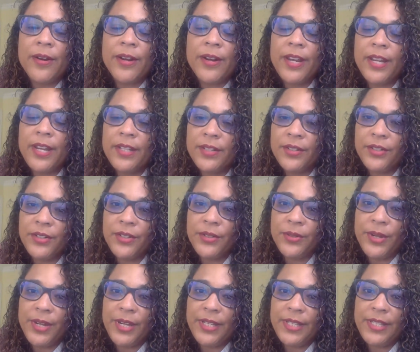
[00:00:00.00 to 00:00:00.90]
our kids are
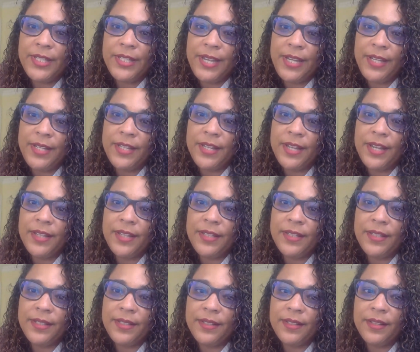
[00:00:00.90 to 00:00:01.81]
doing in state
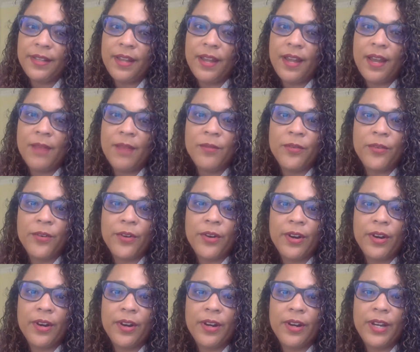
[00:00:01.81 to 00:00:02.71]
tests
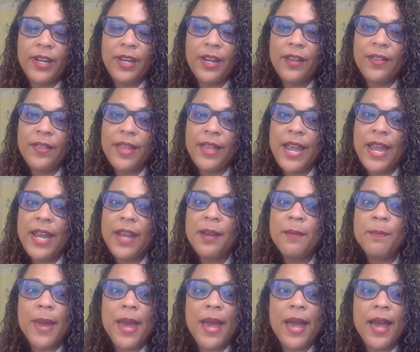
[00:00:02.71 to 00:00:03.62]
for ELA
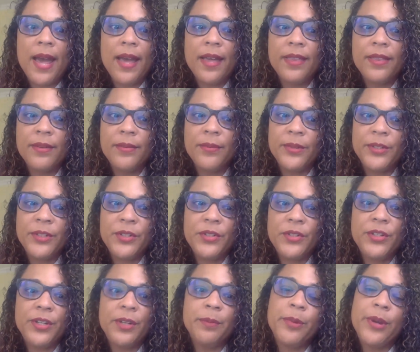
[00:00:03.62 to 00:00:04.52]
and math, once you
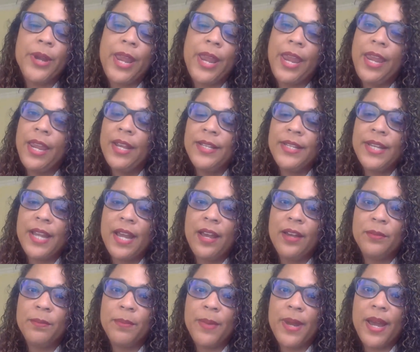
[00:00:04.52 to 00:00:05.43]
start breaking it
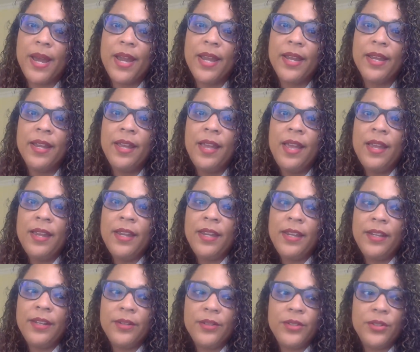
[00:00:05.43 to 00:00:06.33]
down by,
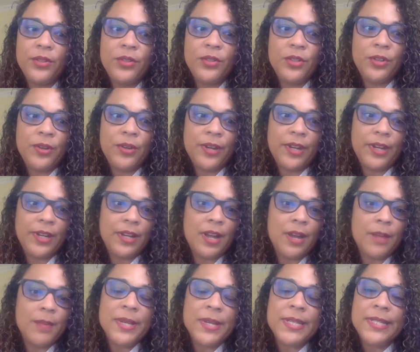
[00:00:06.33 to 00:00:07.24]

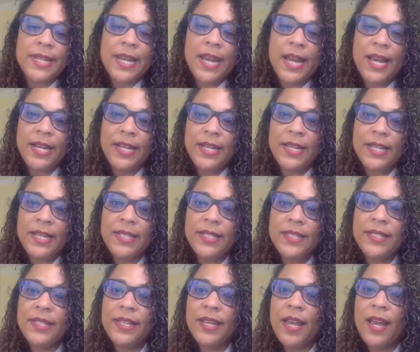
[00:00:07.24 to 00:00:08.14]
socioeconomic
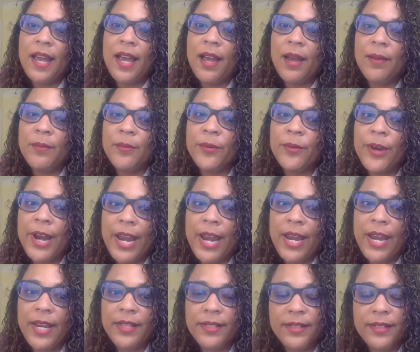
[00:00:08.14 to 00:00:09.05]
status,
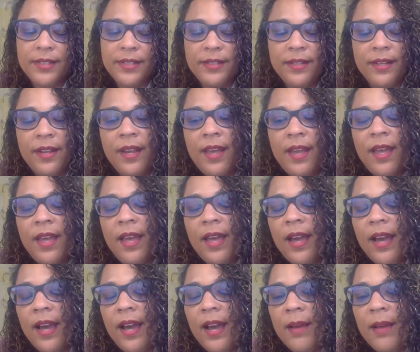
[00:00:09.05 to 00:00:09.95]
race,
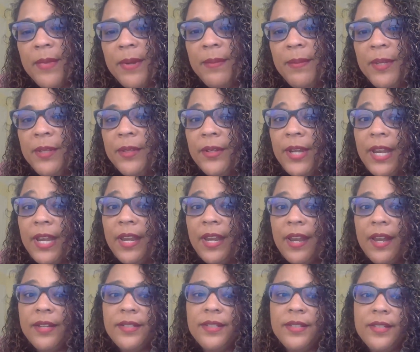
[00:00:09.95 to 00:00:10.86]
maybe looking
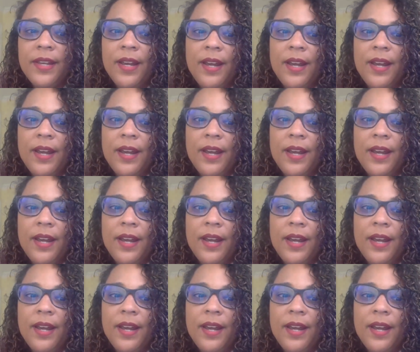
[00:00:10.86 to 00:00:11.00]
at,